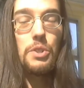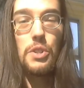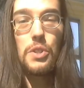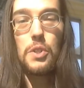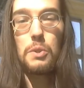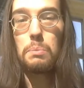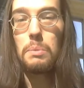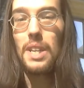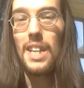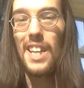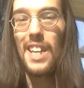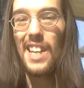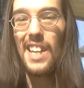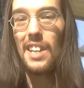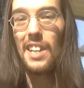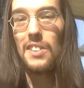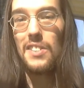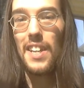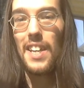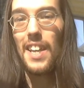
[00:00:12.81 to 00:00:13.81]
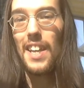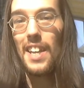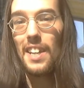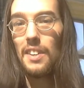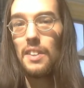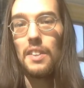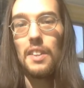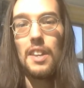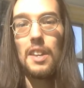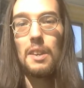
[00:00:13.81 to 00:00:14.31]
just beginning to
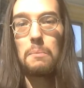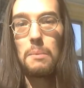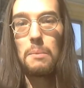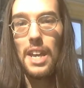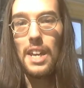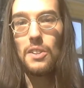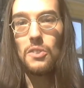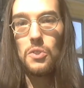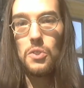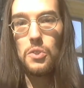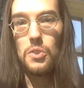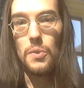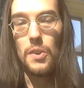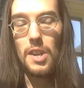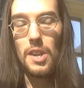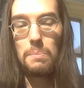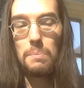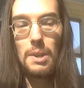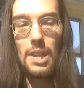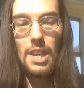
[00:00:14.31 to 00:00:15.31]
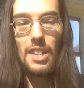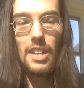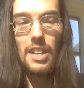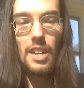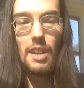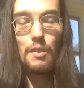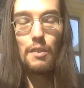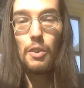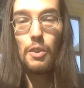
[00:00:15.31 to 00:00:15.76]
hit the mainstream media.